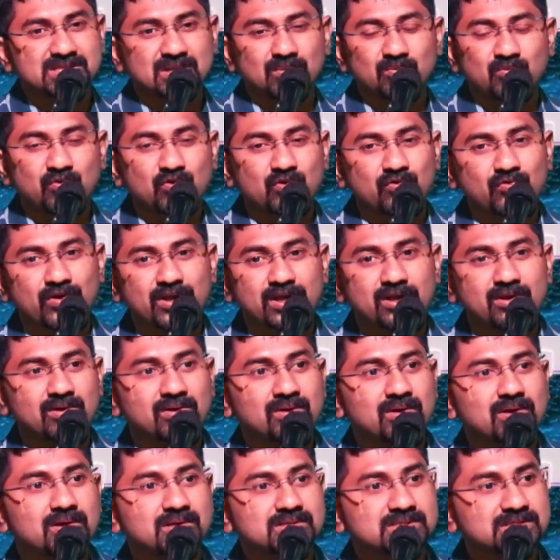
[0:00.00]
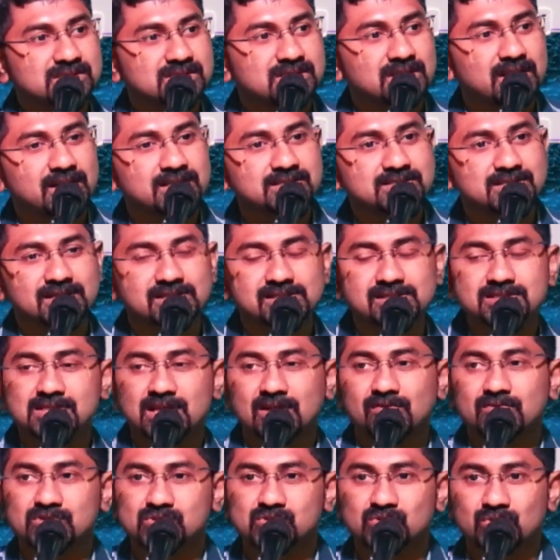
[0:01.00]
Some four five cesarean sections
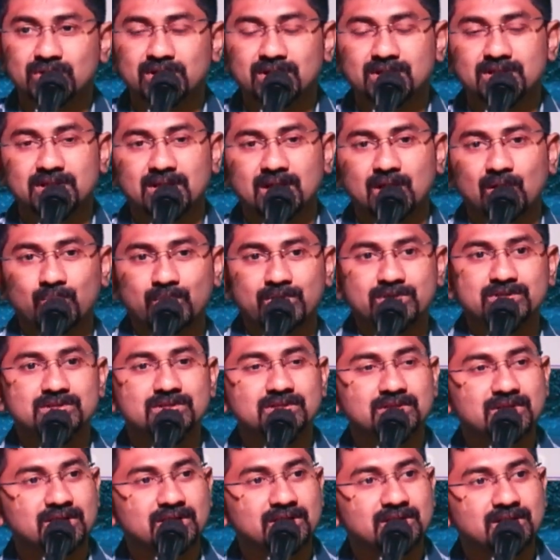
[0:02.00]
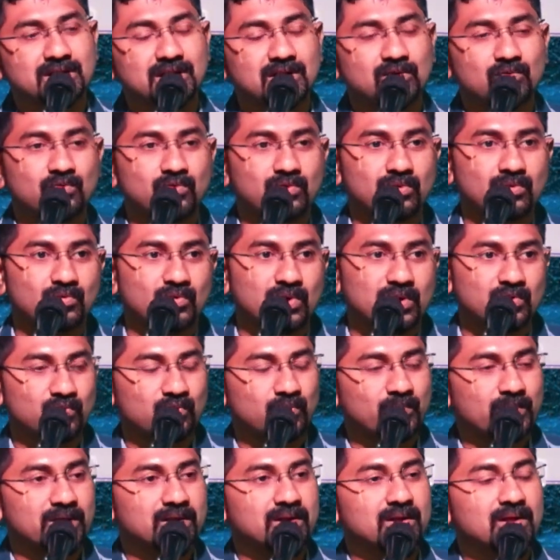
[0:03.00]
I was doing in the operation theater, and one
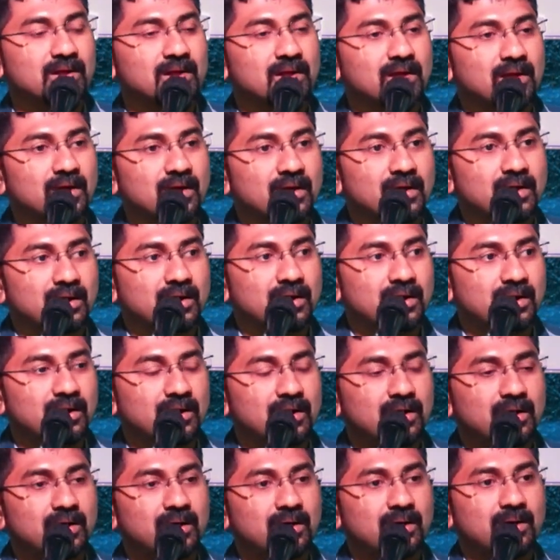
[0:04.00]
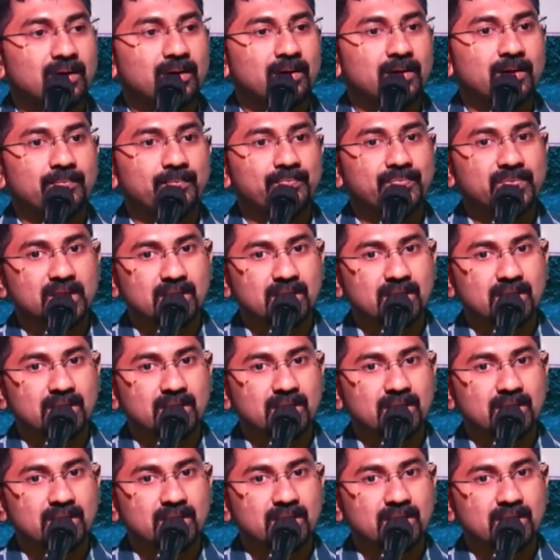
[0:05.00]
woman uh,